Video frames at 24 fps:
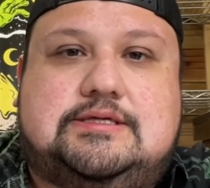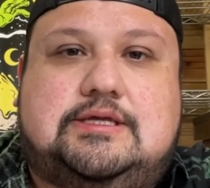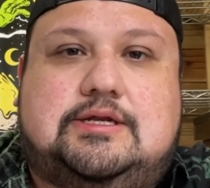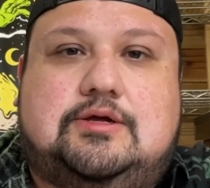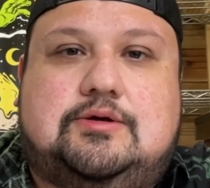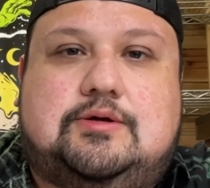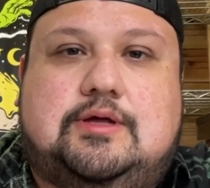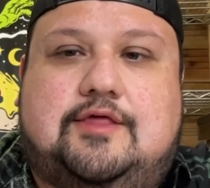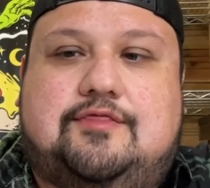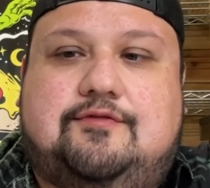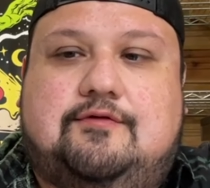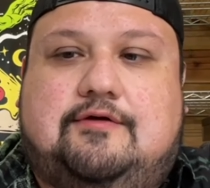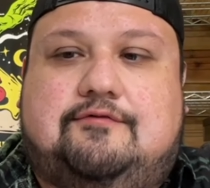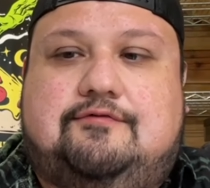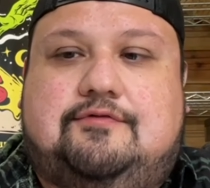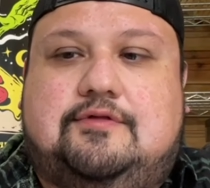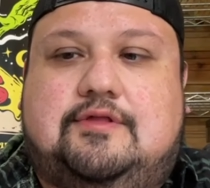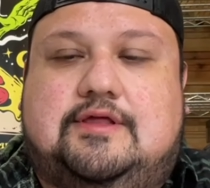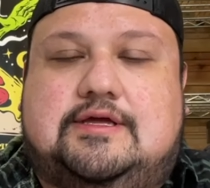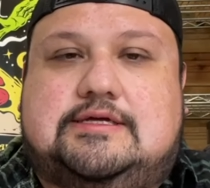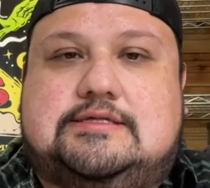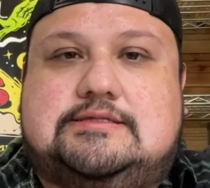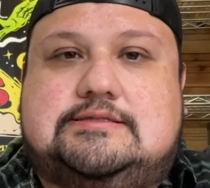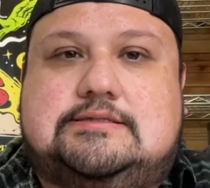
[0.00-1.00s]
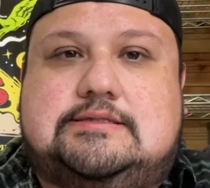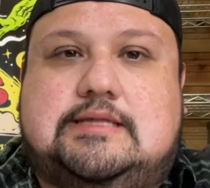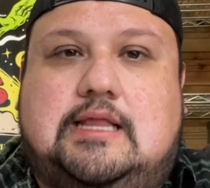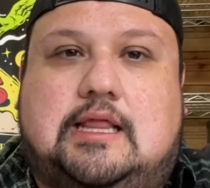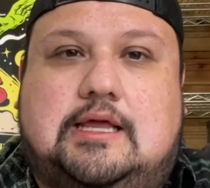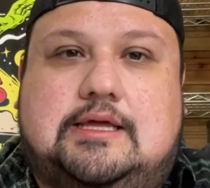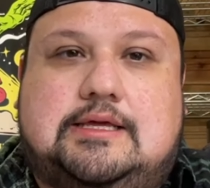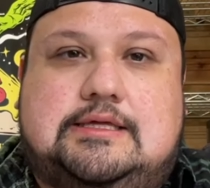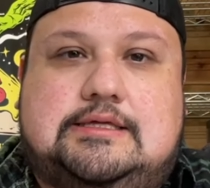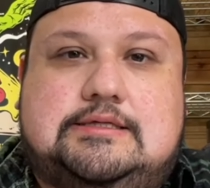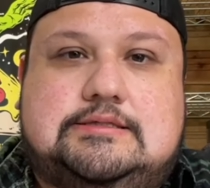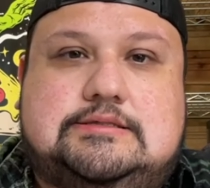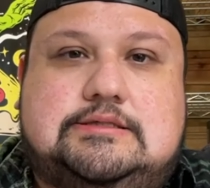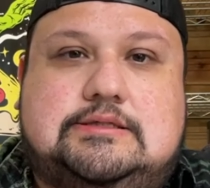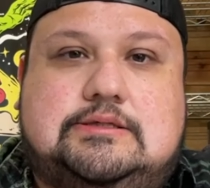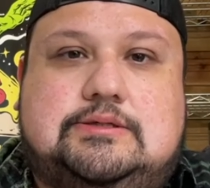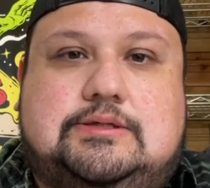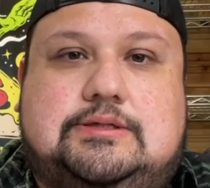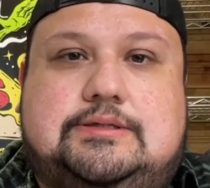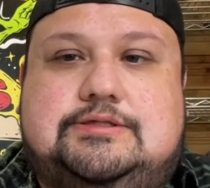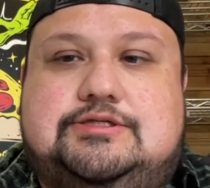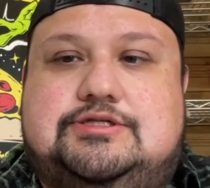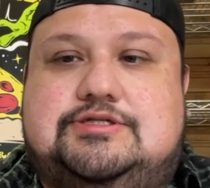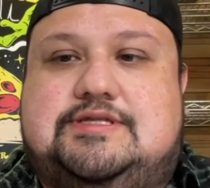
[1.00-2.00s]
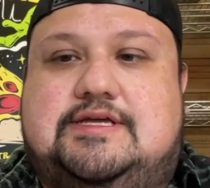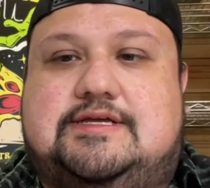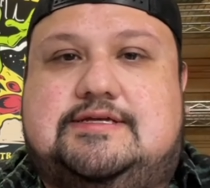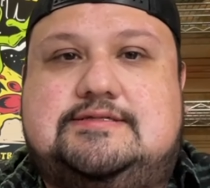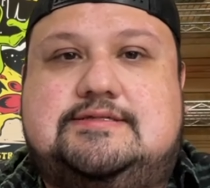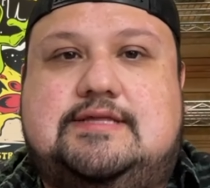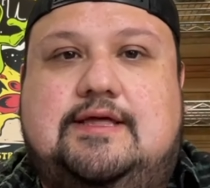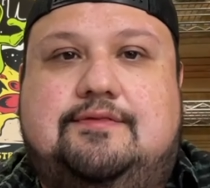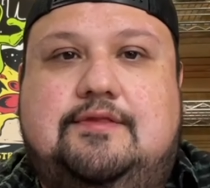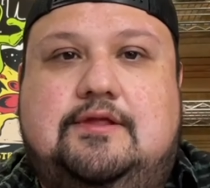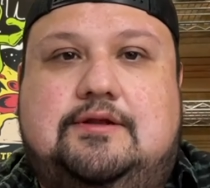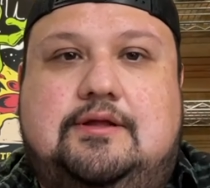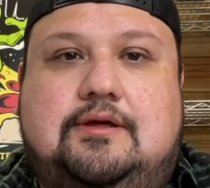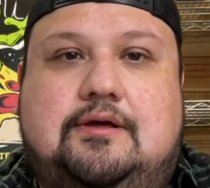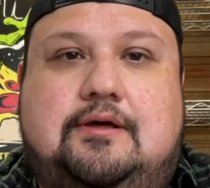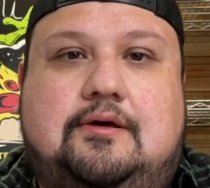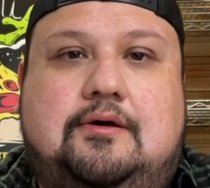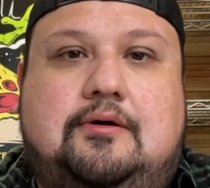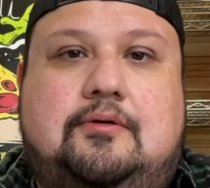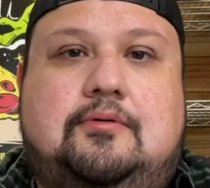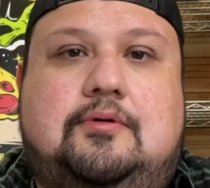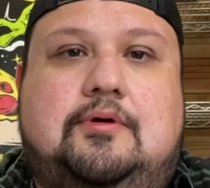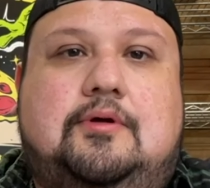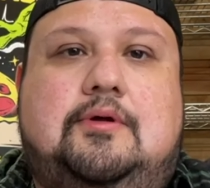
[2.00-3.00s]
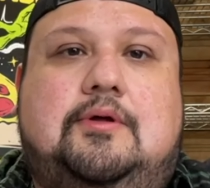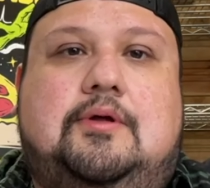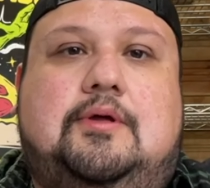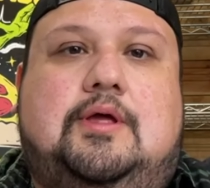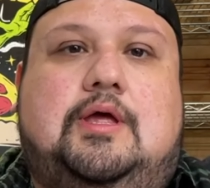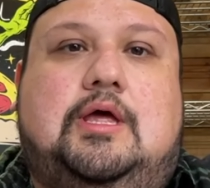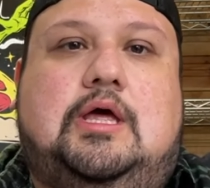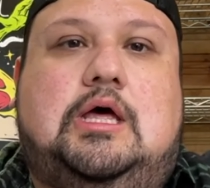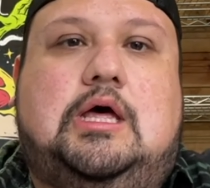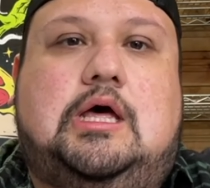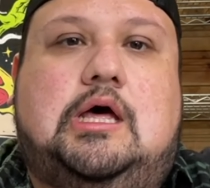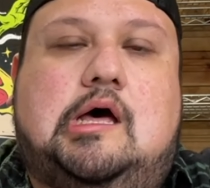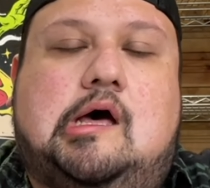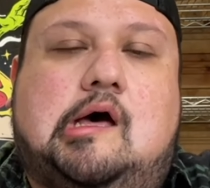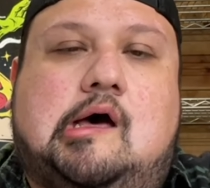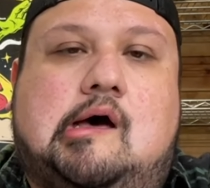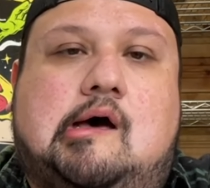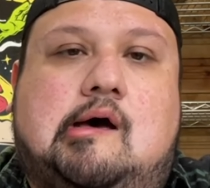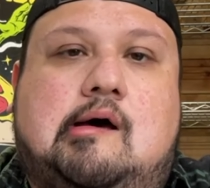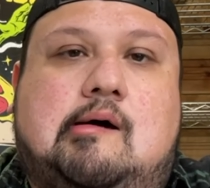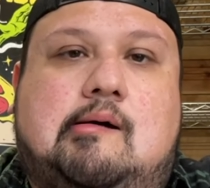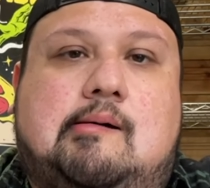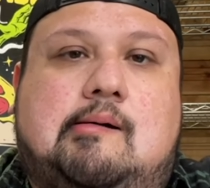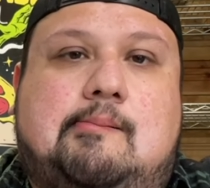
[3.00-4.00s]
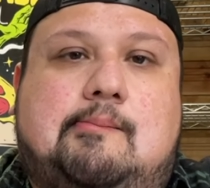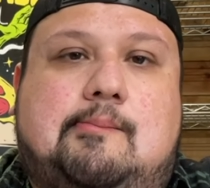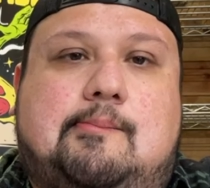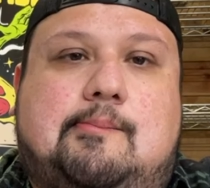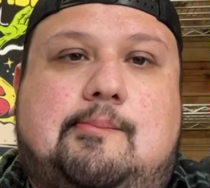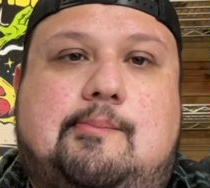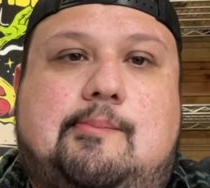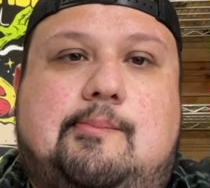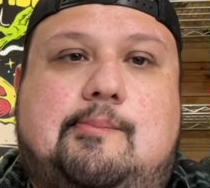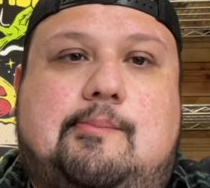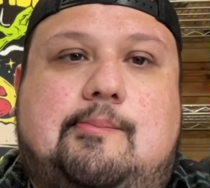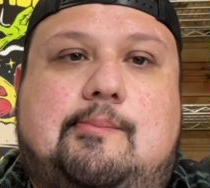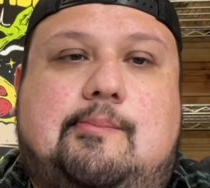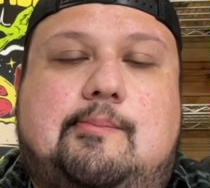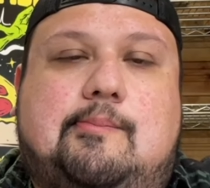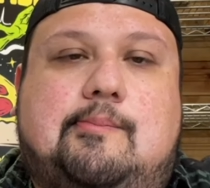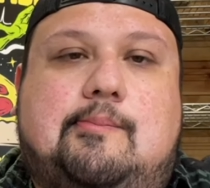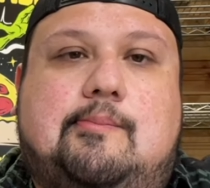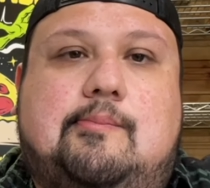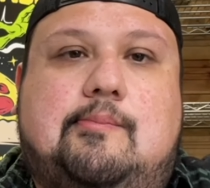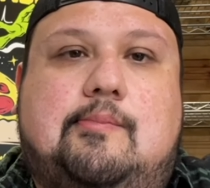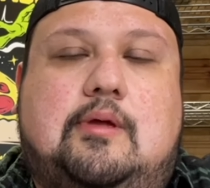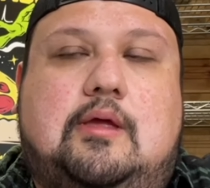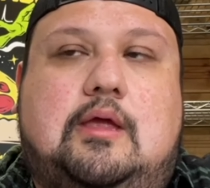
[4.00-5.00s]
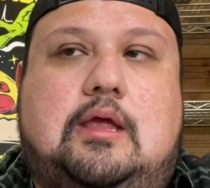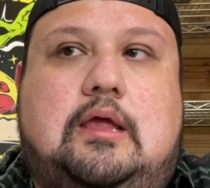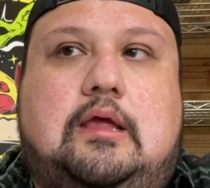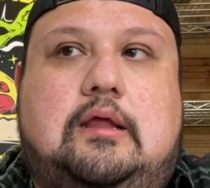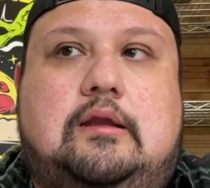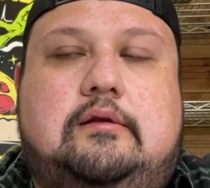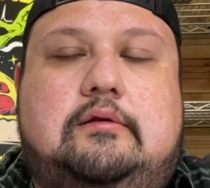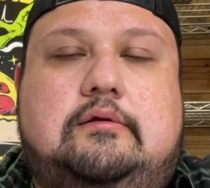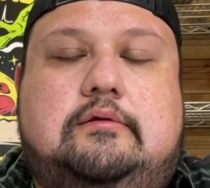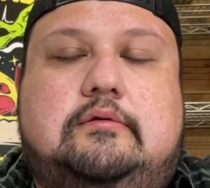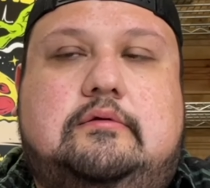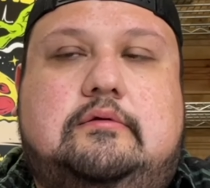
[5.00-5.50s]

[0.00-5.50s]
I feel like it's a lot easier to just extend the dough, um, and